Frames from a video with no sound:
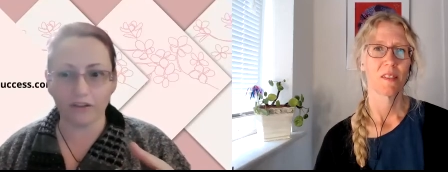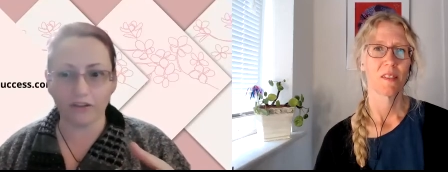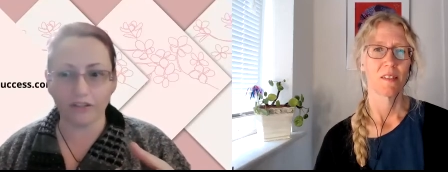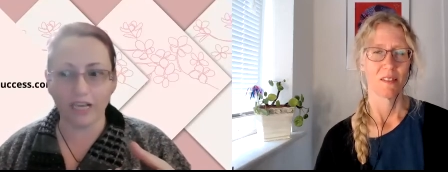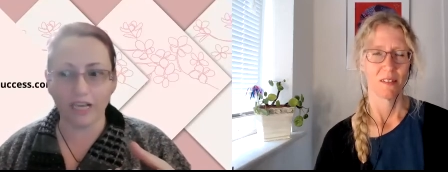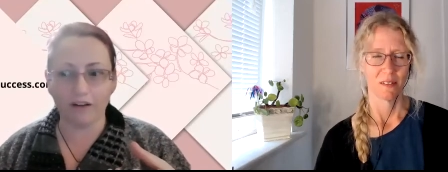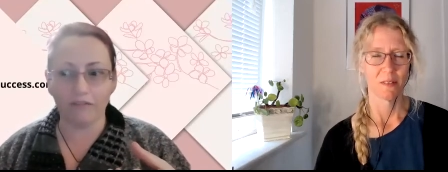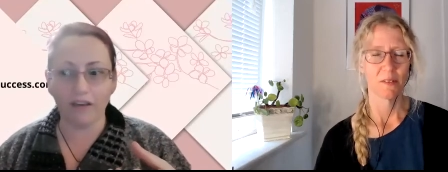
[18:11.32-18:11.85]
Speaker 1: on
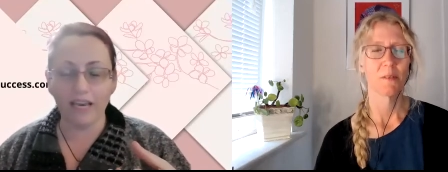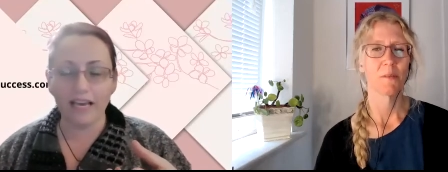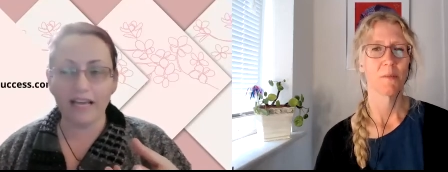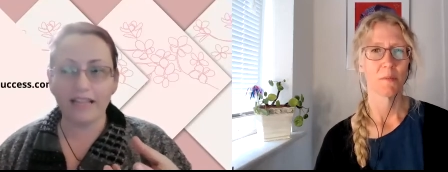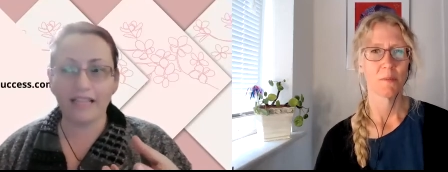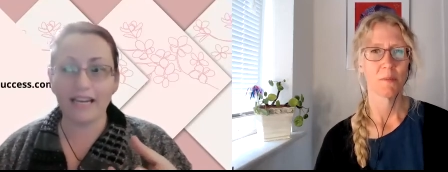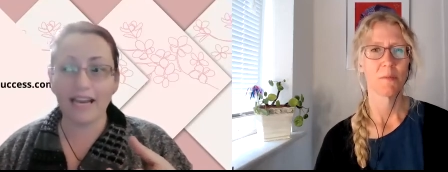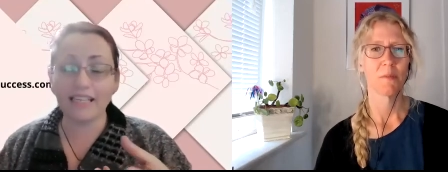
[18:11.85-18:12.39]
yourself,
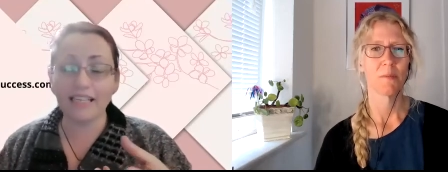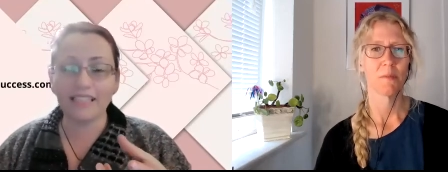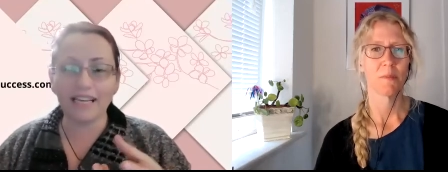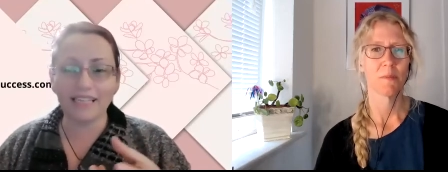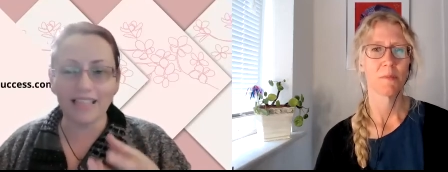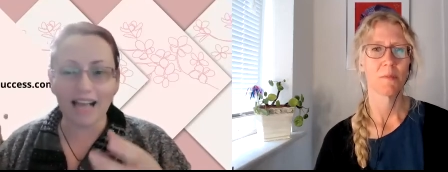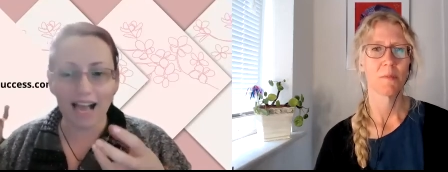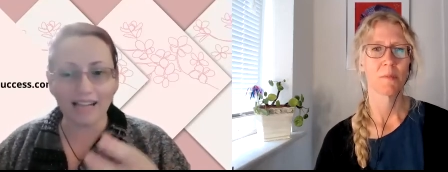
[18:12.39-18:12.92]
the next day
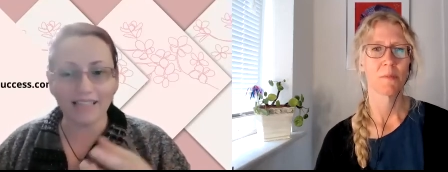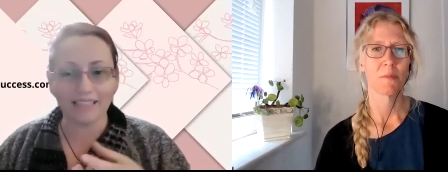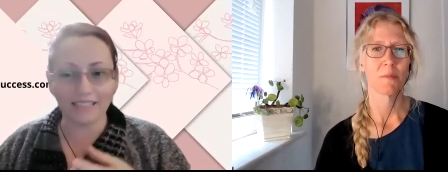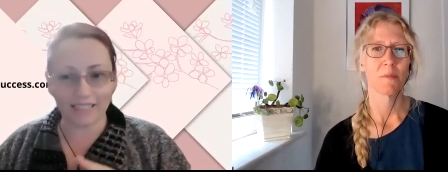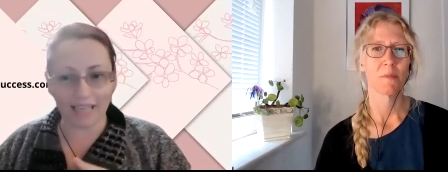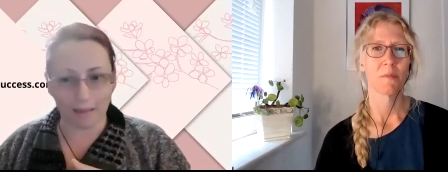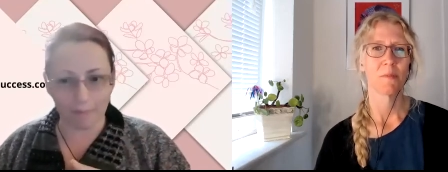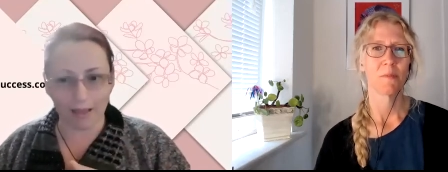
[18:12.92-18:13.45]
it's harder
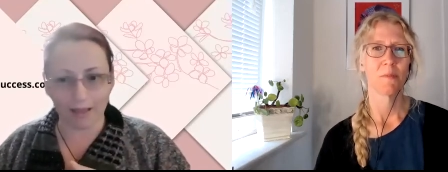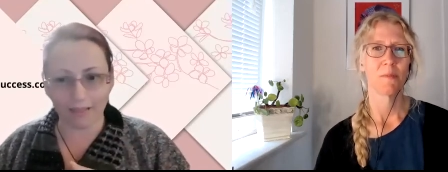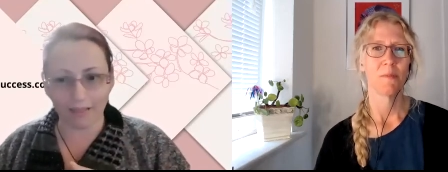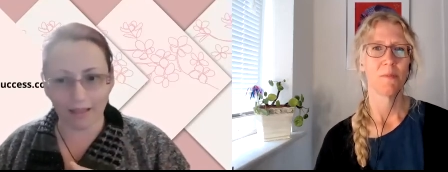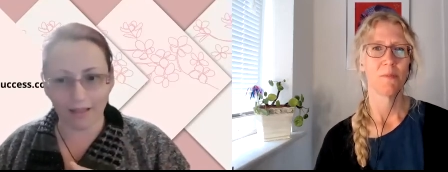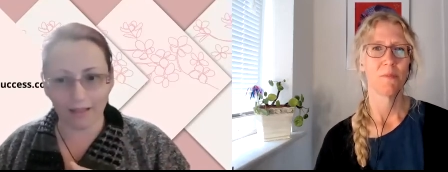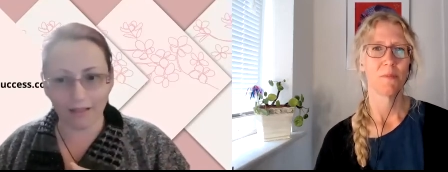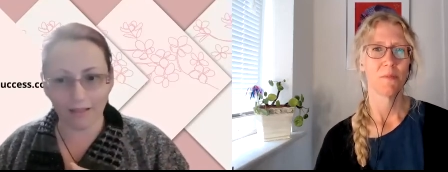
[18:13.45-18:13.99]
to get back
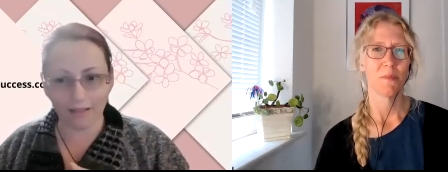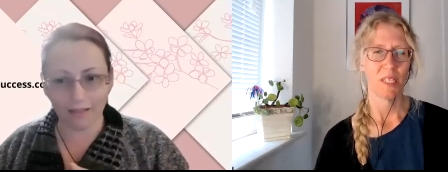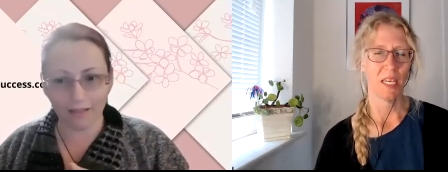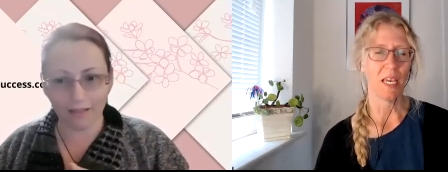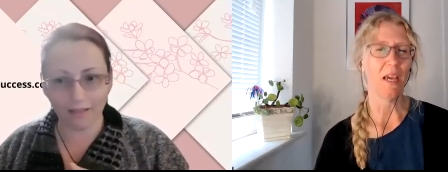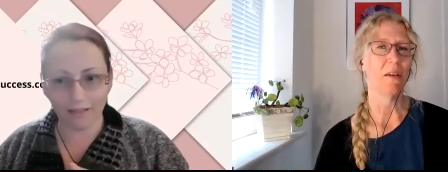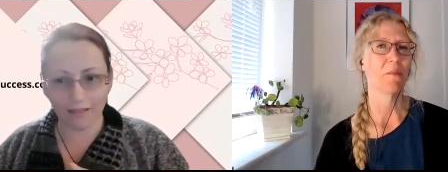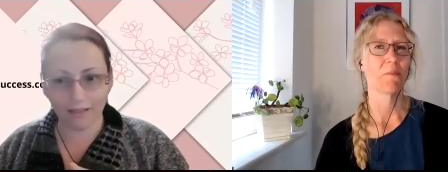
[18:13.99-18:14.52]
there.
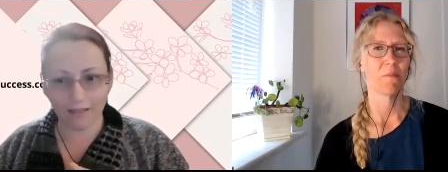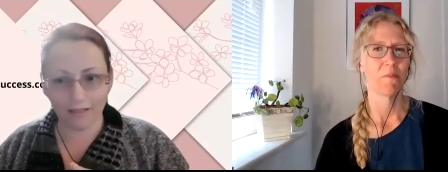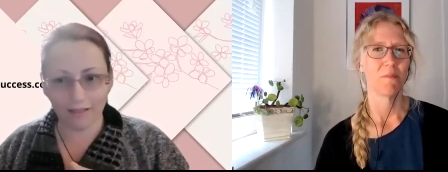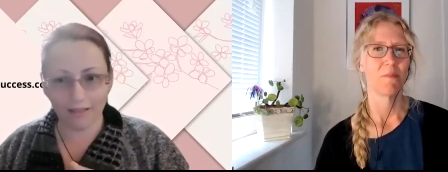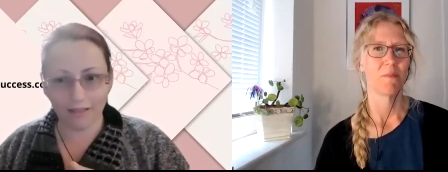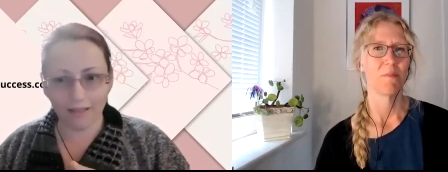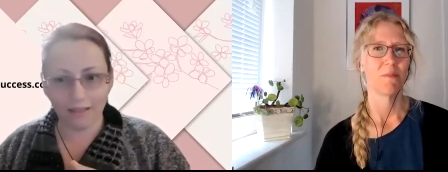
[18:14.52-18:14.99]
Yeah.